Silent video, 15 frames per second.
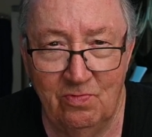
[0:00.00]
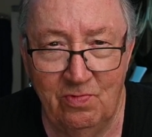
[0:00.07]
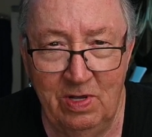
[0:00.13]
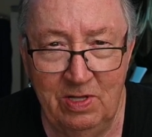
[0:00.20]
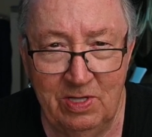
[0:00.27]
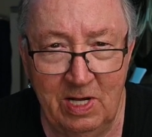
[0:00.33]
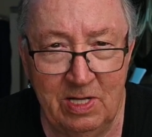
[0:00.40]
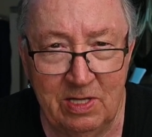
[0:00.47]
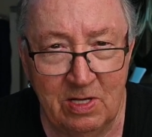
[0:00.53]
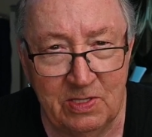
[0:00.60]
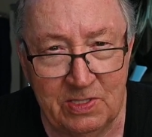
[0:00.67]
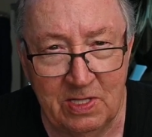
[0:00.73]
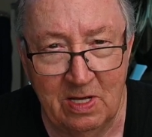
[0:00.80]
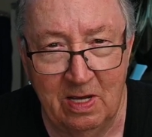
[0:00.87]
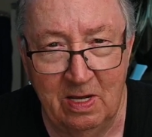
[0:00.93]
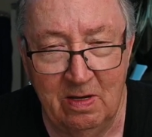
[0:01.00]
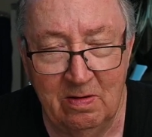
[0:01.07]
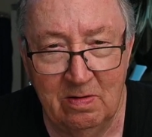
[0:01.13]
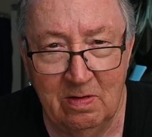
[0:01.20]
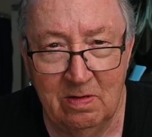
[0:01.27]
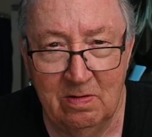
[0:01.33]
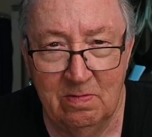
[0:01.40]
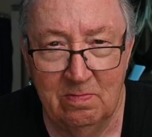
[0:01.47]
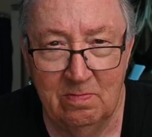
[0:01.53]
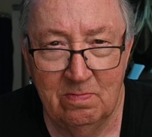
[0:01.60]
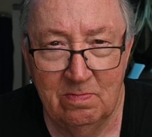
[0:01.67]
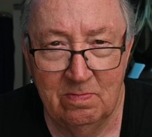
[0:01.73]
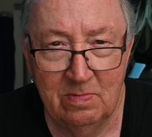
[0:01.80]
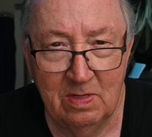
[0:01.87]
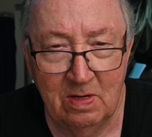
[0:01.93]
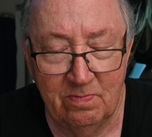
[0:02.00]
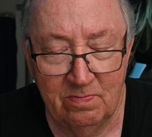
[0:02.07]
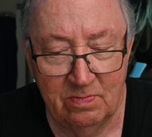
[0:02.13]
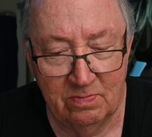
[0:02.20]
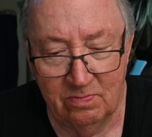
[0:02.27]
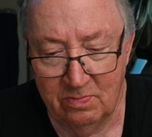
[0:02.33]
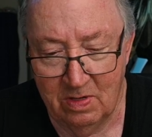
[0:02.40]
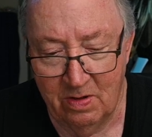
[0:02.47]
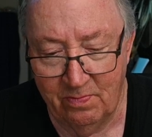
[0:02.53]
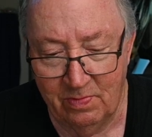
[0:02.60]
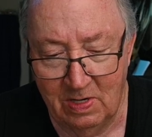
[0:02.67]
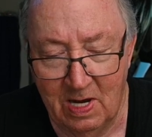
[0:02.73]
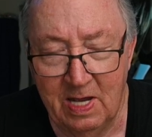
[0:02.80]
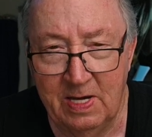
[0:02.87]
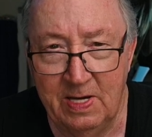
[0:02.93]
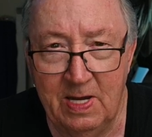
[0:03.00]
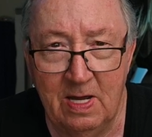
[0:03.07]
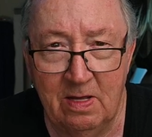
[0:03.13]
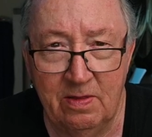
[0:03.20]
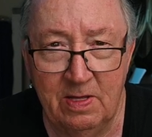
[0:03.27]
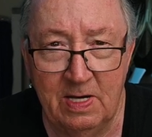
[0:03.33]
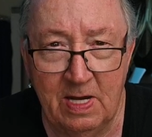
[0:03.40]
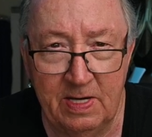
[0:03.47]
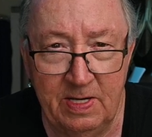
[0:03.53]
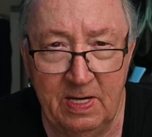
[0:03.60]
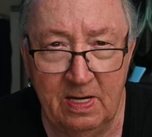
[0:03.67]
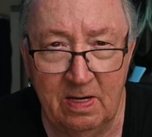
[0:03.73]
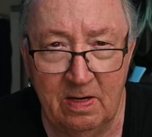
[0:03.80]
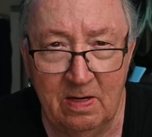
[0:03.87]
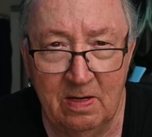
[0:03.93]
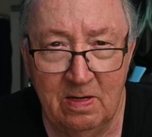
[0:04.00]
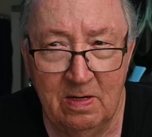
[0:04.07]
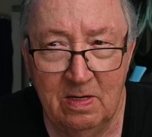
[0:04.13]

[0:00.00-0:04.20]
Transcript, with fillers: rethink this thing. I'm glad now that I didn't.